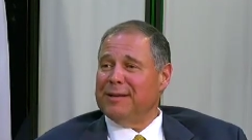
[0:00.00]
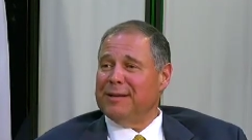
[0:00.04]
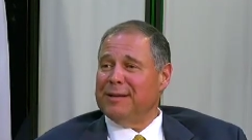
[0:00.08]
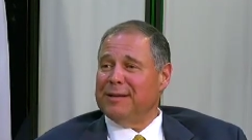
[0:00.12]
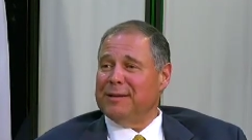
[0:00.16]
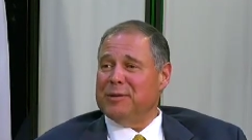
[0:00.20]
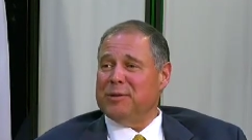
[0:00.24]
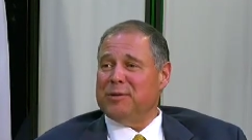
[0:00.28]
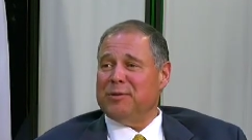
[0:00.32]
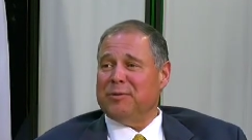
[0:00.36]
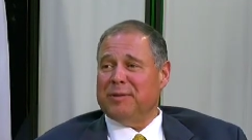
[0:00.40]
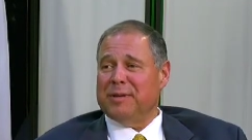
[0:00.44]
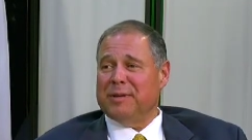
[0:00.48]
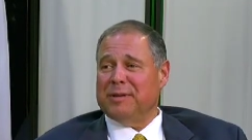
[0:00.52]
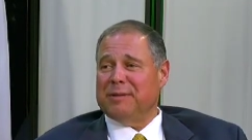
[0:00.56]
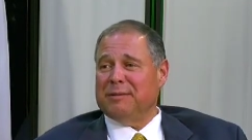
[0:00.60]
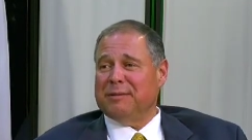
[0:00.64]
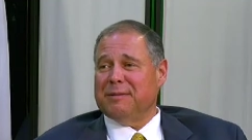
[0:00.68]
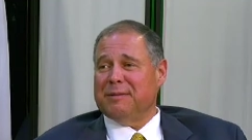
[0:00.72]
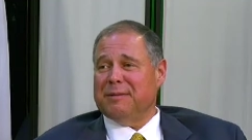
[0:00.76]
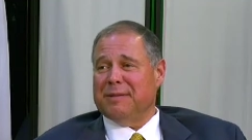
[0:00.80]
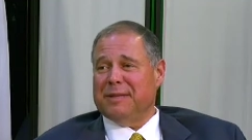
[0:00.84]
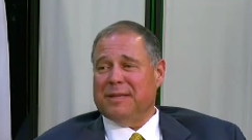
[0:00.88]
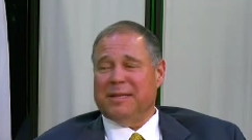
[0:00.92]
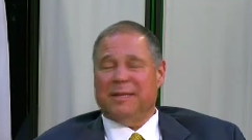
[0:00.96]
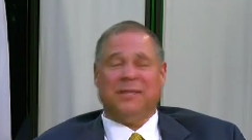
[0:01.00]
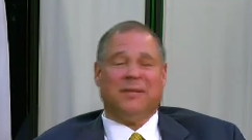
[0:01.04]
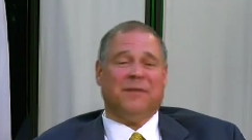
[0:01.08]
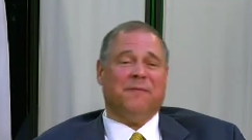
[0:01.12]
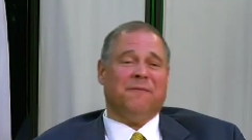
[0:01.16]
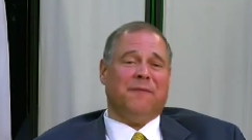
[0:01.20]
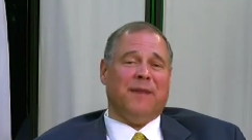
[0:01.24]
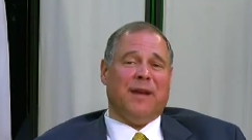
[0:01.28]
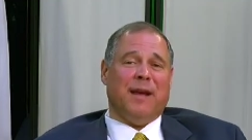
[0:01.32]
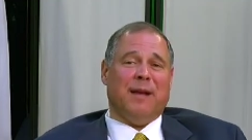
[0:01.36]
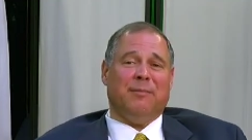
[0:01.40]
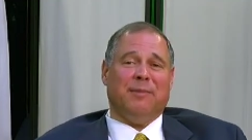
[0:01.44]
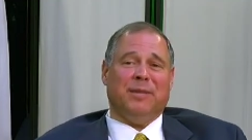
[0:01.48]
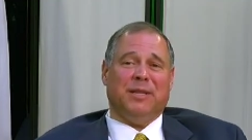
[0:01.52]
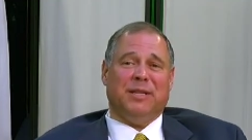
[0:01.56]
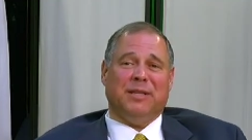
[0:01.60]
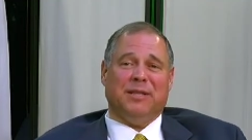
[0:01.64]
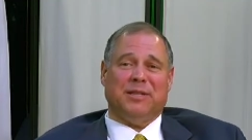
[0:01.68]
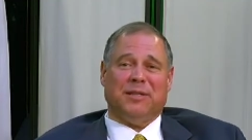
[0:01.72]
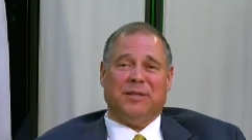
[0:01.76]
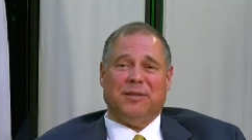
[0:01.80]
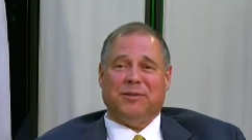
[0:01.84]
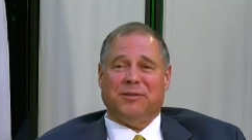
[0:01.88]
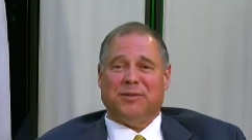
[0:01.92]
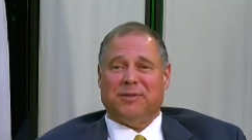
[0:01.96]
And, you know, the, it's a family
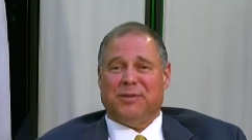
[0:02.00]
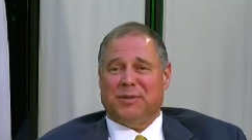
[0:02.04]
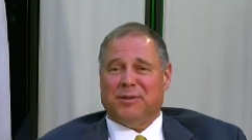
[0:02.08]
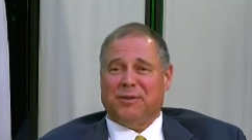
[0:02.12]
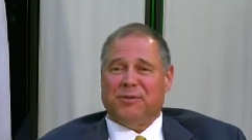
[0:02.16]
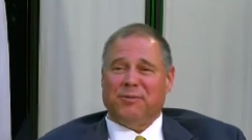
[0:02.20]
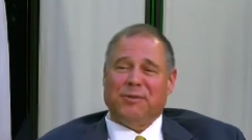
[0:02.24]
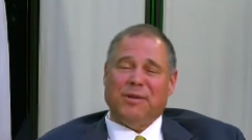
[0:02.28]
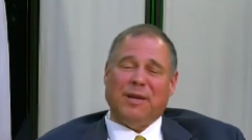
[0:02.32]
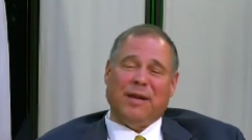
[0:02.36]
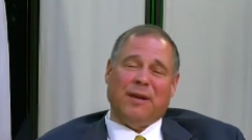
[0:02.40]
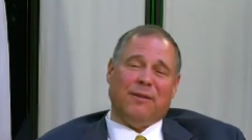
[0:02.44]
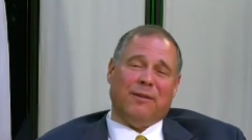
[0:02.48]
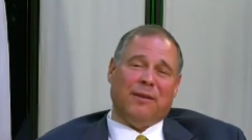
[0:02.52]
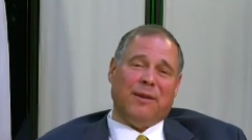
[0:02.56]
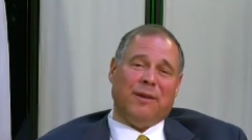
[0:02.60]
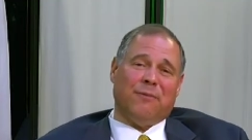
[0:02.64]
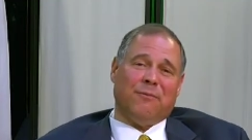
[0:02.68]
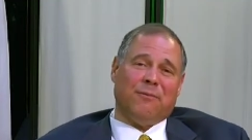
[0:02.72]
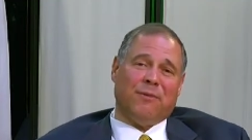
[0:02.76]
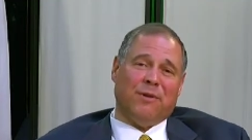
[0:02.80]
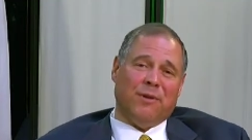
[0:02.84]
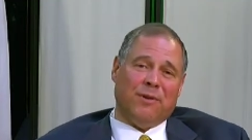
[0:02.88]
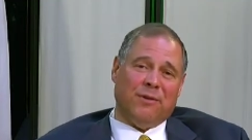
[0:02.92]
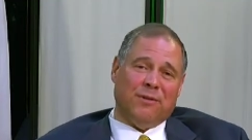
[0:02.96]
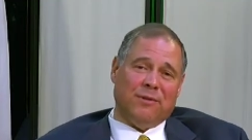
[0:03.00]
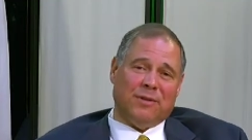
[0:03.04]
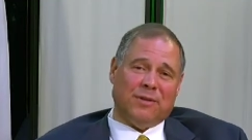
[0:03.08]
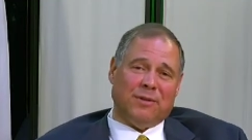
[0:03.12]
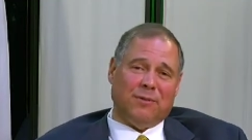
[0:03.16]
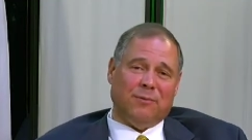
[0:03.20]
decision to go down that road.